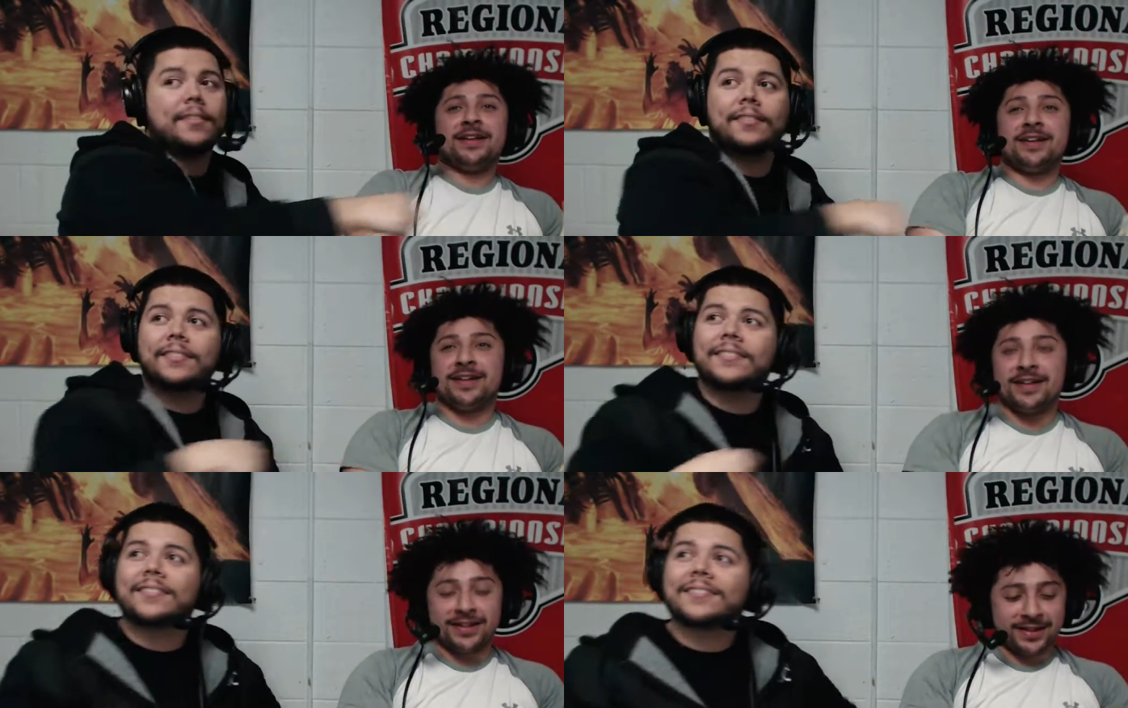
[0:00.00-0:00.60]

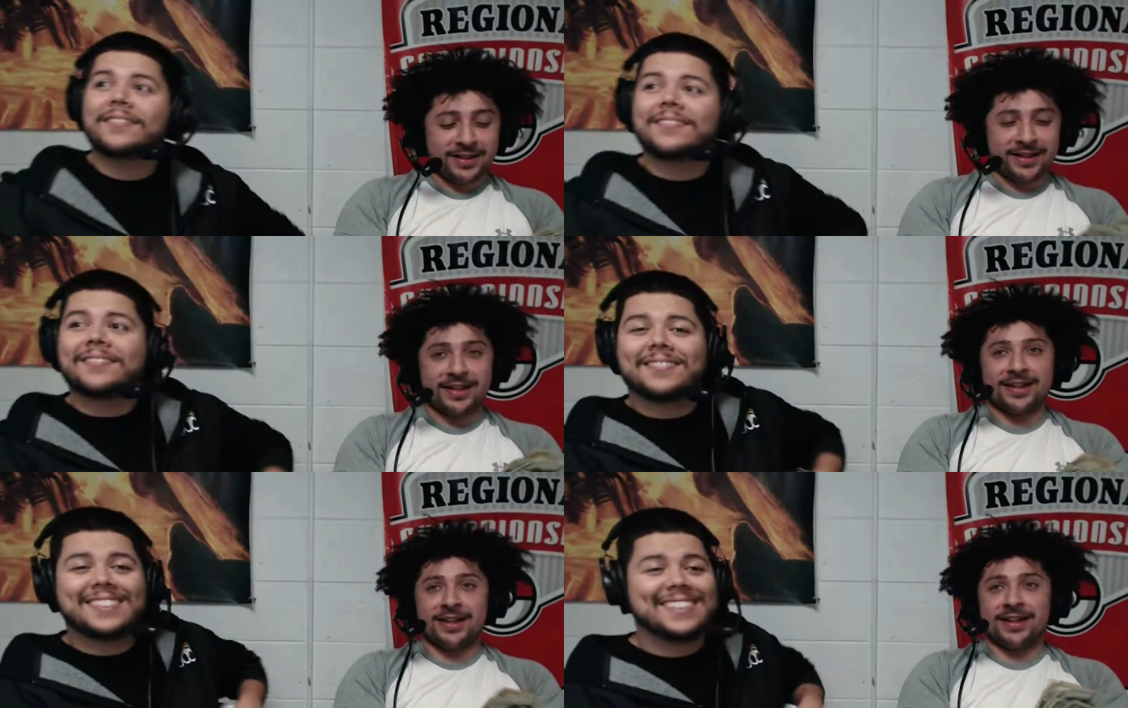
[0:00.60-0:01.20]

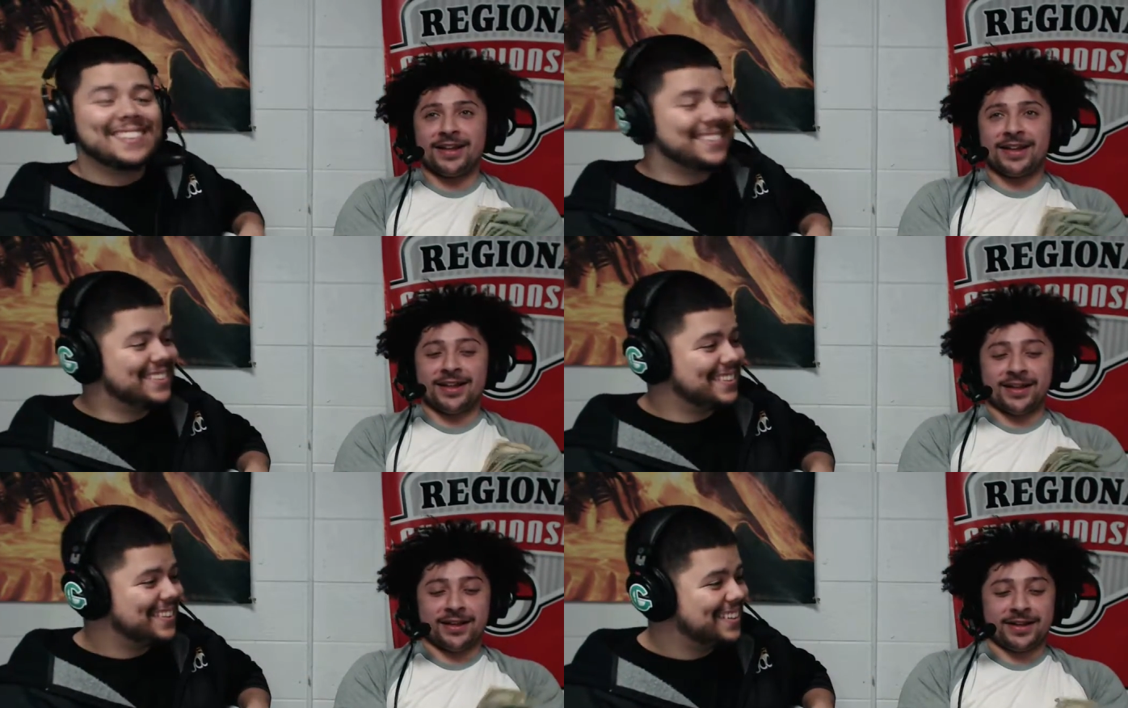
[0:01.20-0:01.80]

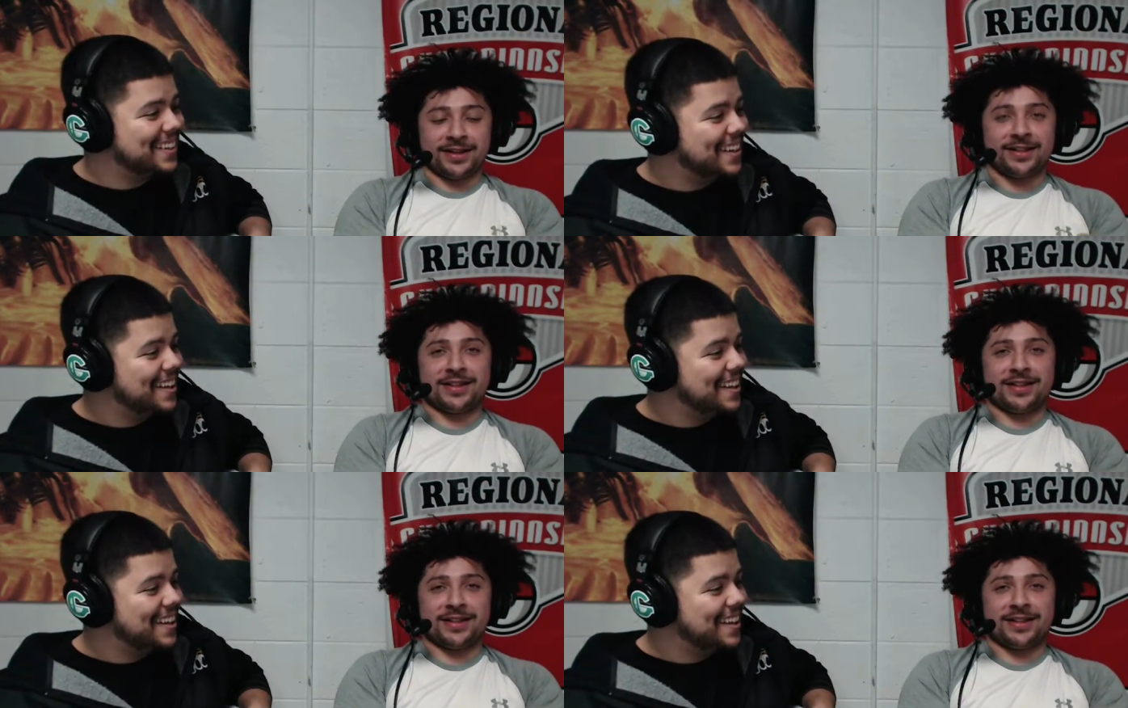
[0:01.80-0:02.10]
[no speech]